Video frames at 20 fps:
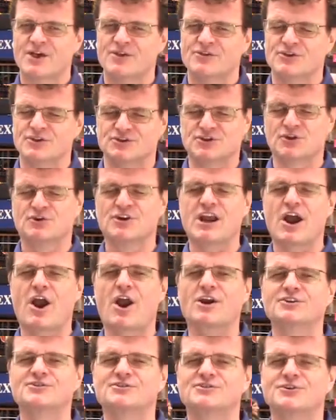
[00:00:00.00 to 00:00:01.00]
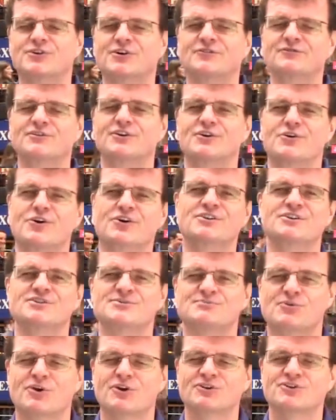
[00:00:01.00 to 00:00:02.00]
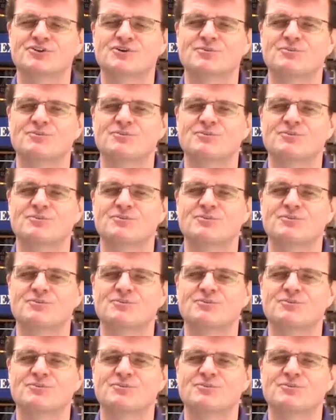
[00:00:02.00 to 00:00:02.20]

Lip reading: The Judy Garland Tour of New York is brought to you